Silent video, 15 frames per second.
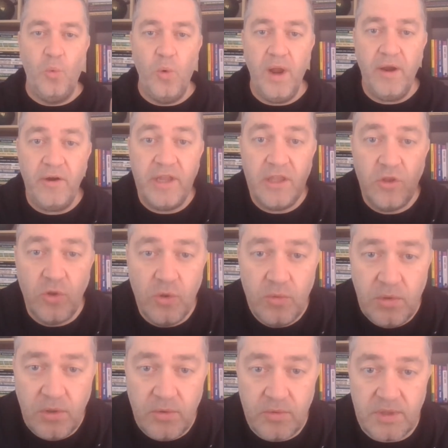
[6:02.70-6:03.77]
Where are
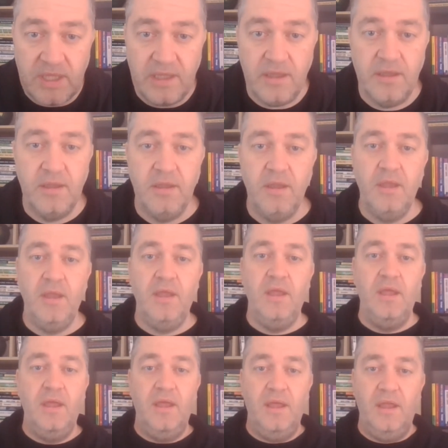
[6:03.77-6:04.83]
you losing?
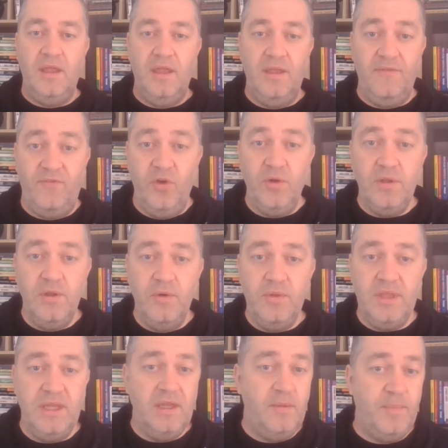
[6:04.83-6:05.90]
If you're
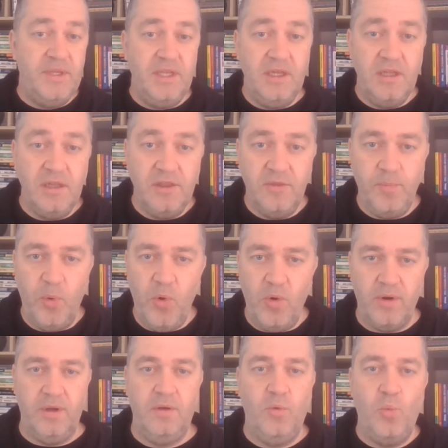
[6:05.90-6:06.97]
losing in a particular
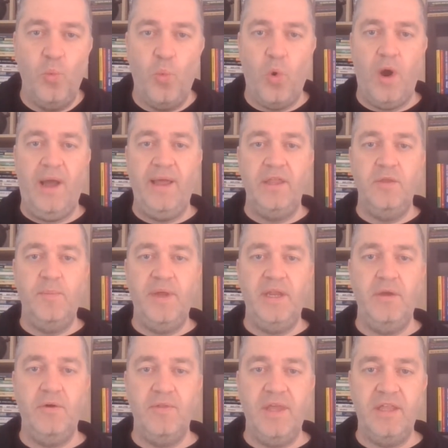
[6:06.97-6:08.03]
sport, why are you
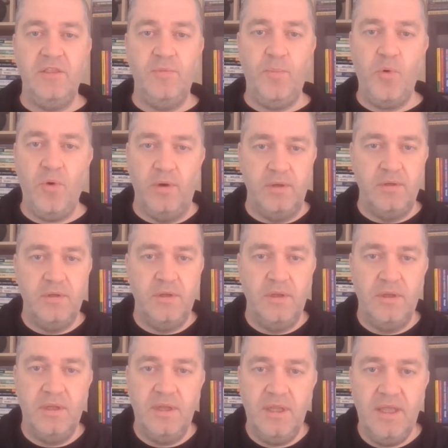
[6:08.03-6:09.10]
betting on that sport?
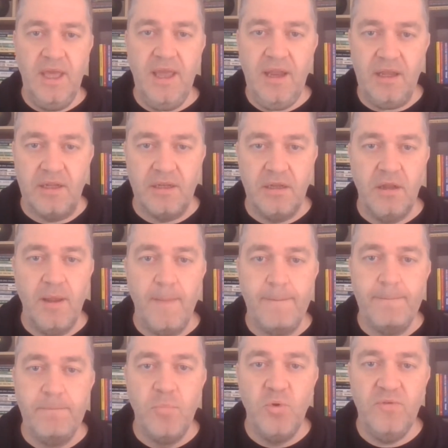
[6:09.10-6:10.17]
Can it?
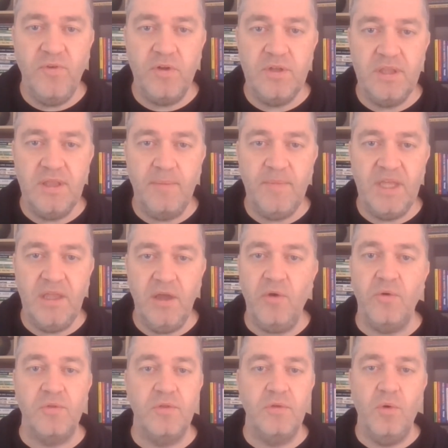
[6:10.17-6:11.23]
Move on to something
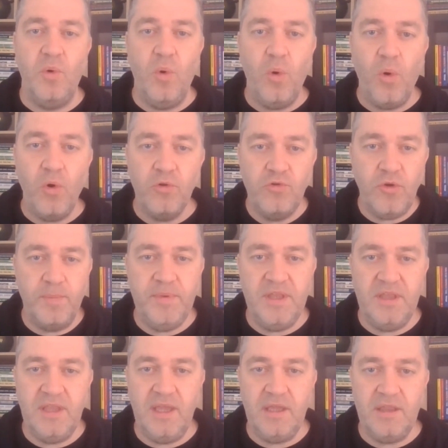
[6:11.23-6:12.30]
else or drop
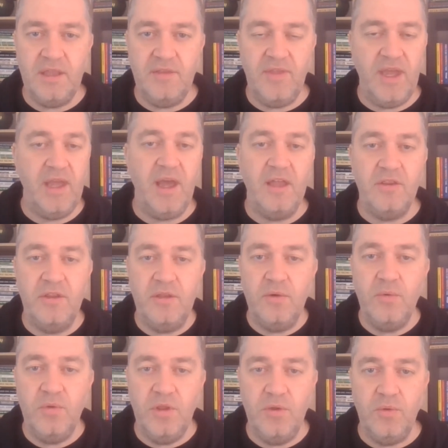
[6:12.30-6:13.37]
your stakes in there
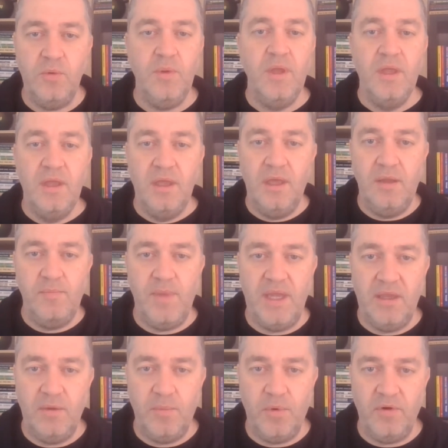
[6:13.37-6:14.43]
until you can
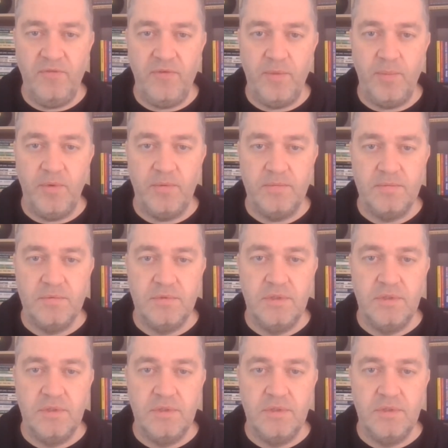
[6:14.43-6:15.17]
make it profitable.